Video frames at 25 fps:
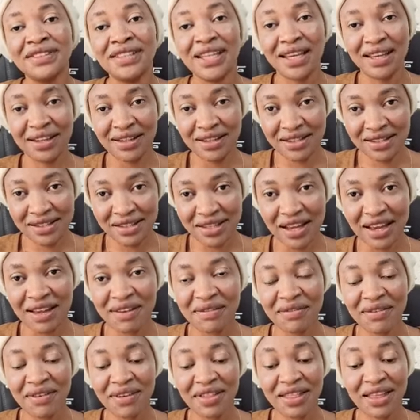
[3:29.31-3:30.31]
It is
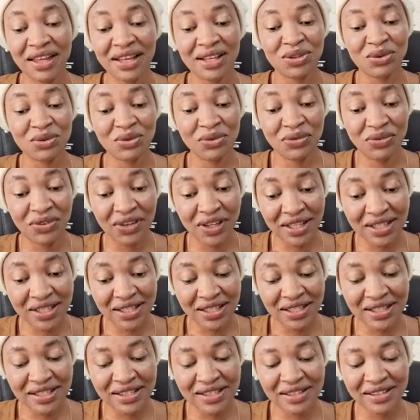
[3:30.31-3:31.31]
time for them to
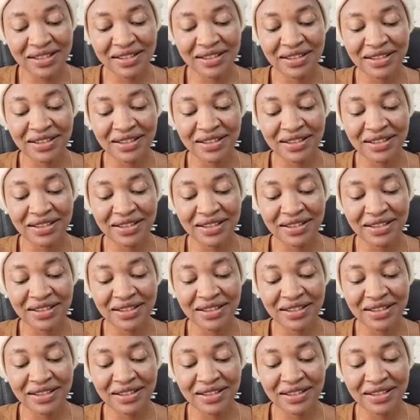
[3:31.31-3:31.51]
face it.